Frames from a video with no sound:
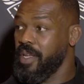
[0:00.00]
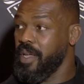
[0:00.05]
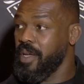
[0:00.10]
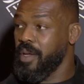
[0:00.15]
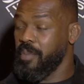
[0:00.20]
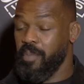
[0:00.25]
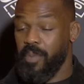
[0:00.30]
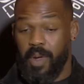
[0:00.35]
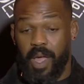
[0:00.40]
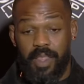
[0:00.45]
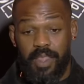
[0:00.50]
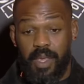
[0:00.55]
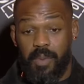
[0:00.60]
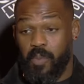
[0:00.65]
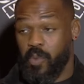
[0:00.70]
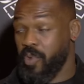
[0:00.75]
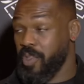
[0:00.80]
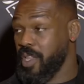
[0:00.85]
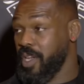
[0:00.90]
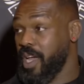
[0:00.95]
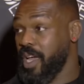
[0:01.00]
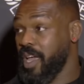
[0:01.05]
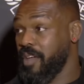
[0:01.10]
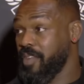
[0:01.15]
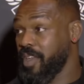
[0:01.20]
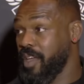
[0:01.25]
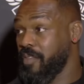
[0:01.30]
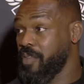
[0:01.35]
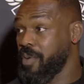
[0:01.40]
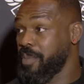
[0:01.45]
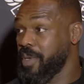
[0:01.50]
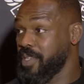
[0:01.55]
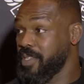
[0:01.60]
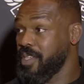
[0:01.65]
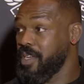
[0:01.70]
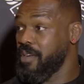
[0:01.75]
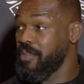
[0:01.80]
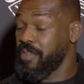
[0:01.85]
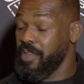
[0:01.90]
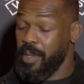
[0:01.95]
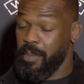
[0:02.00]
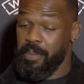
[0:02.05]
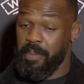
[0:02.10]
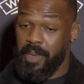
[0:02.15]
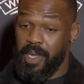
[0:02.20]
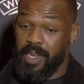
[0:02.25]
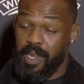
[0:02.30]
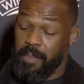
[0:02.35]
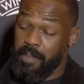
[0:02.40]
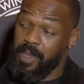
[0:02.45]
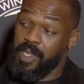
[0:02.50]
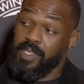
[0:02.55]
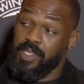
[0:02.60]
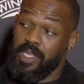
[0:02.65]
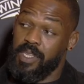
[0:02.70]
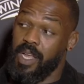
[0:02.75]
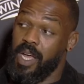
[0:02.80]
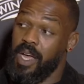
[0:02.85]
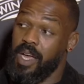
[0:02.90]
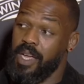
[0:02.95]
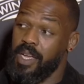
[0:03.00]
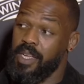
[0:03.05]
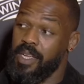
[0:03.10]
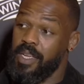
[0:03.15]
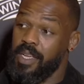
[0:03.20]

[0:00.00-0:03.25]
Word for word: Um, I think more than I advocate for myself, and, it, and it means a lot.